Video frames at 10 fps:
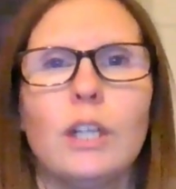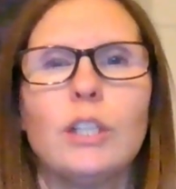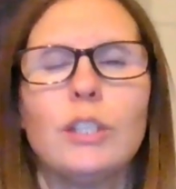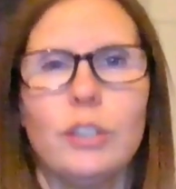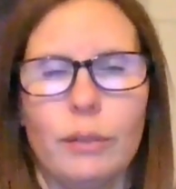
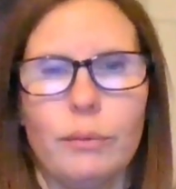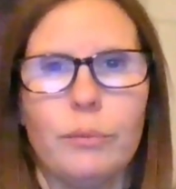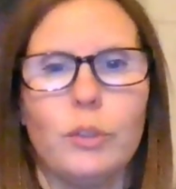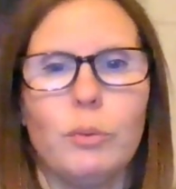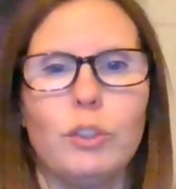So
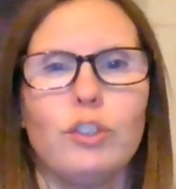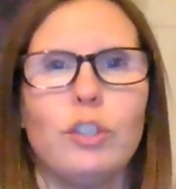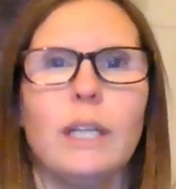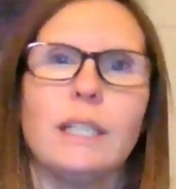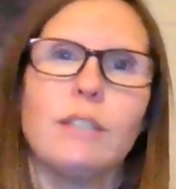you want to
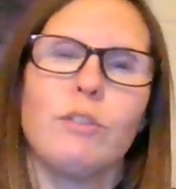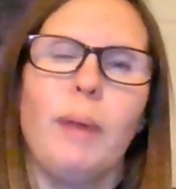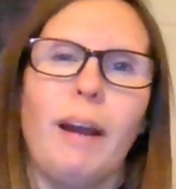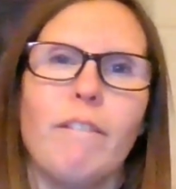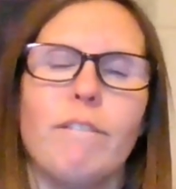try this for
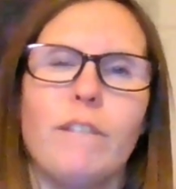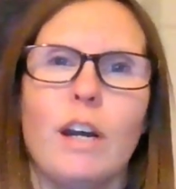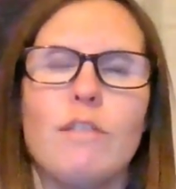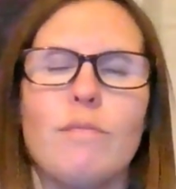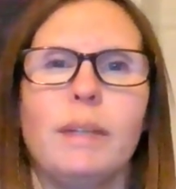about
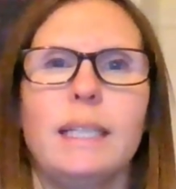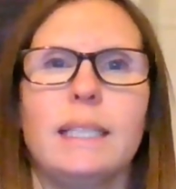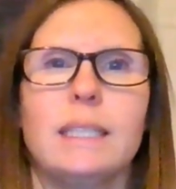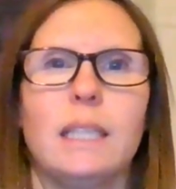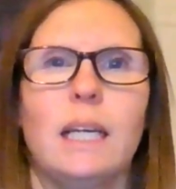5
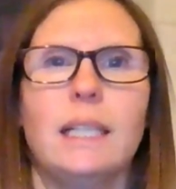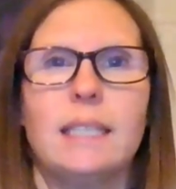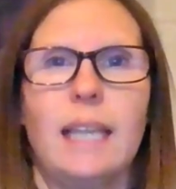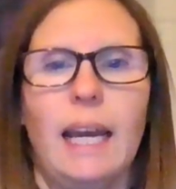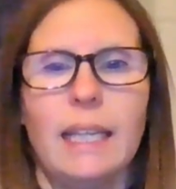minutes a
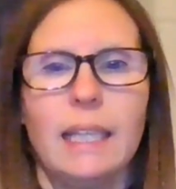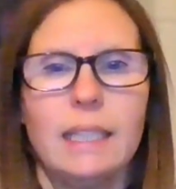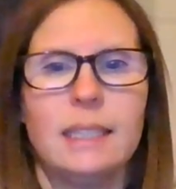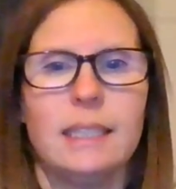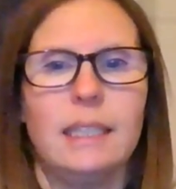day
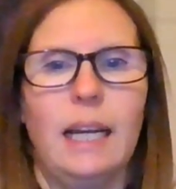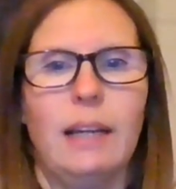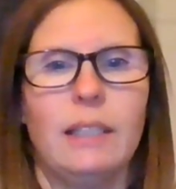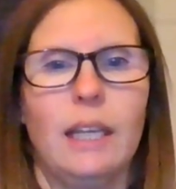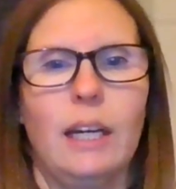and see how
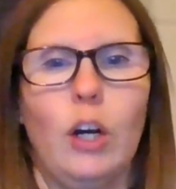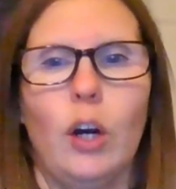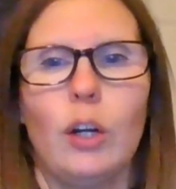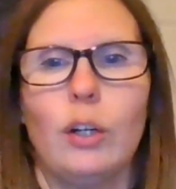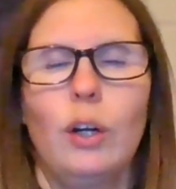you get
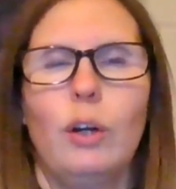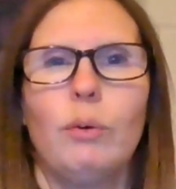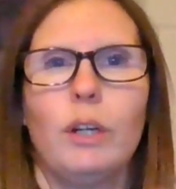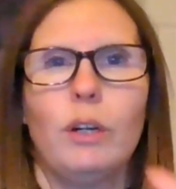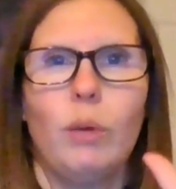on. We're
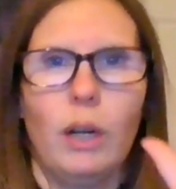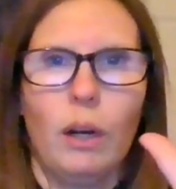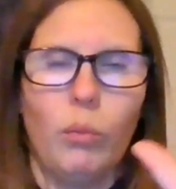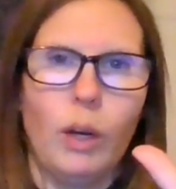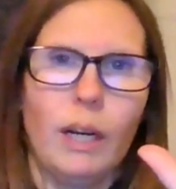going to work
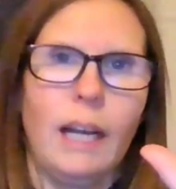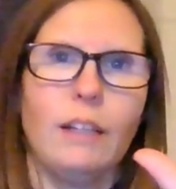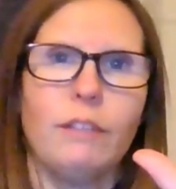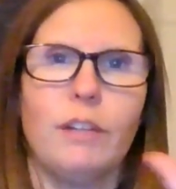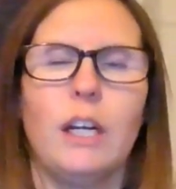on one
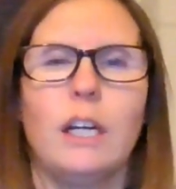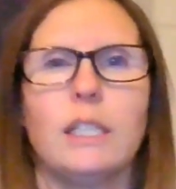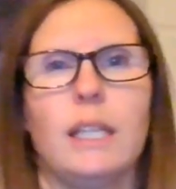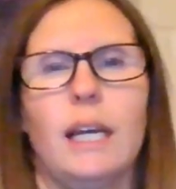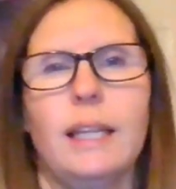hand
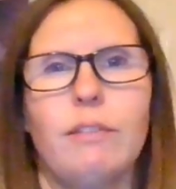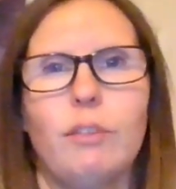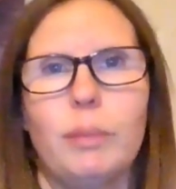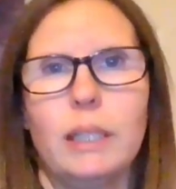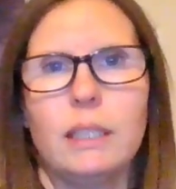first and then
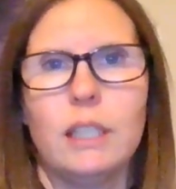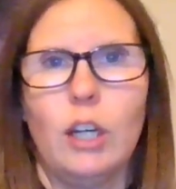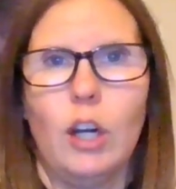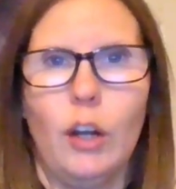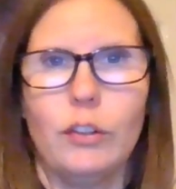repeat it
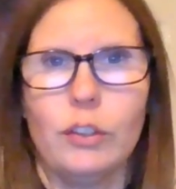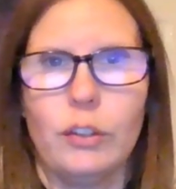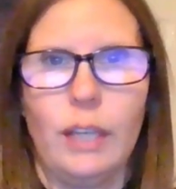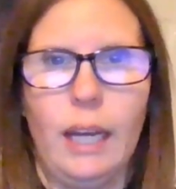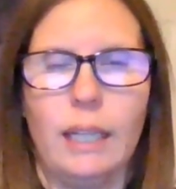on the
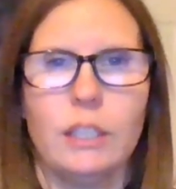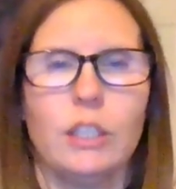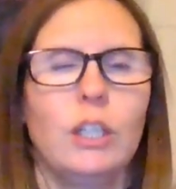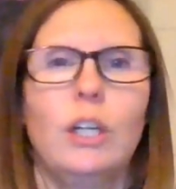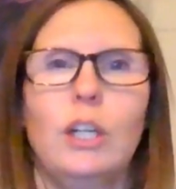other hand.
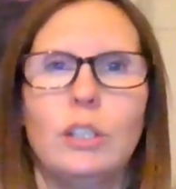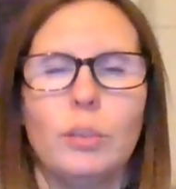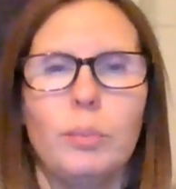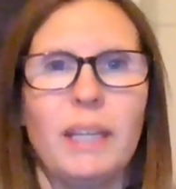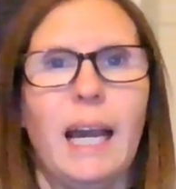So
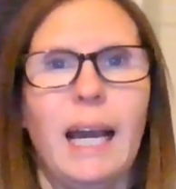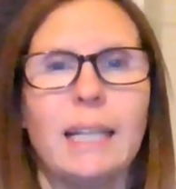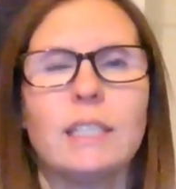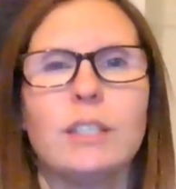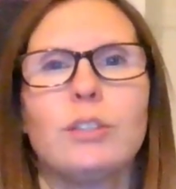pick a
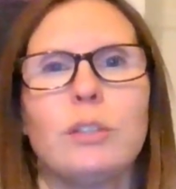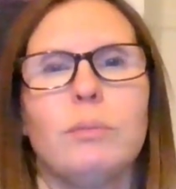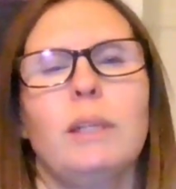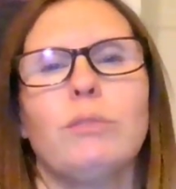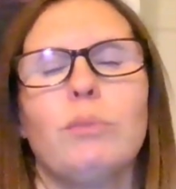hand, doesn't
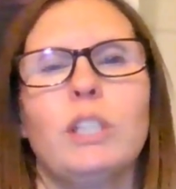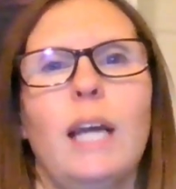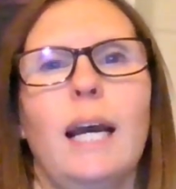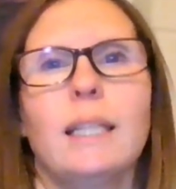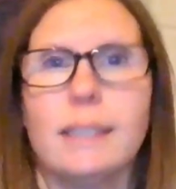matter which
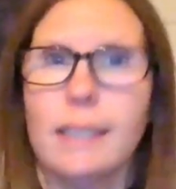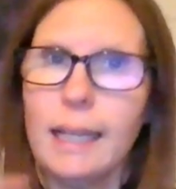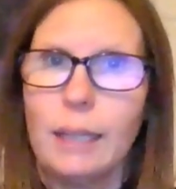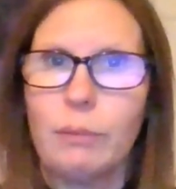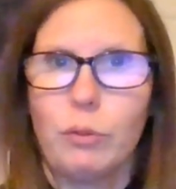hand,
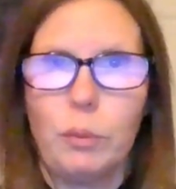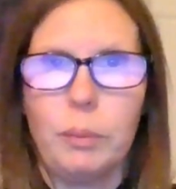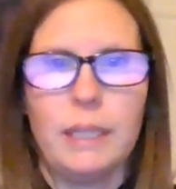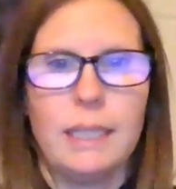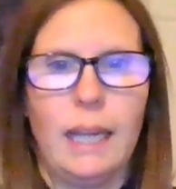and then we'll
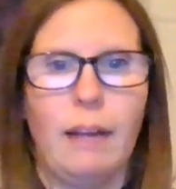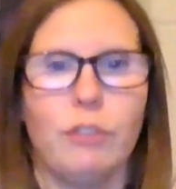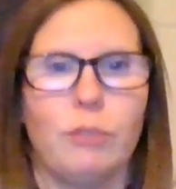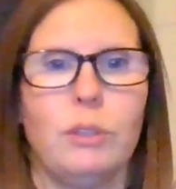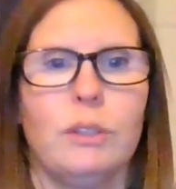repeat it
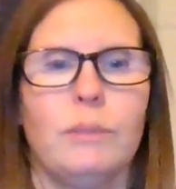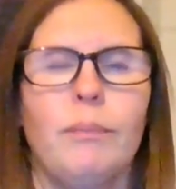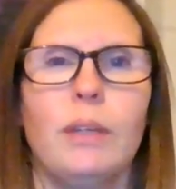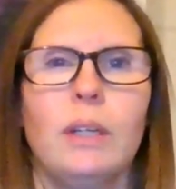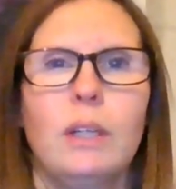afterwards.
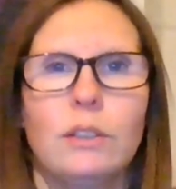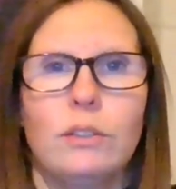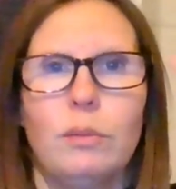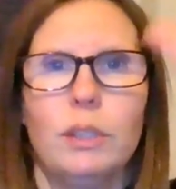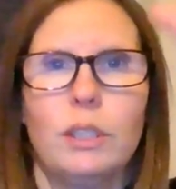So
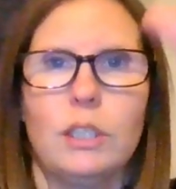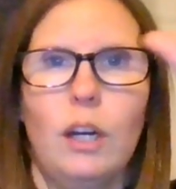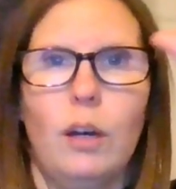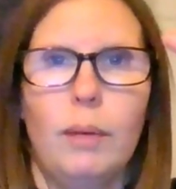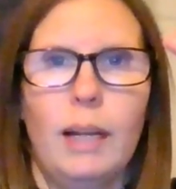I'm going to
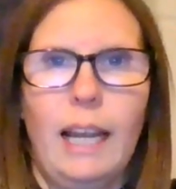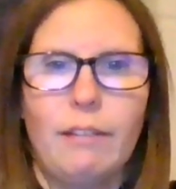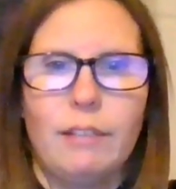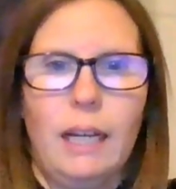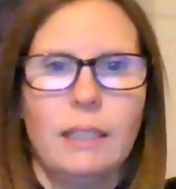start on my
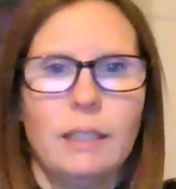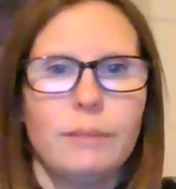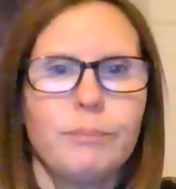left hand.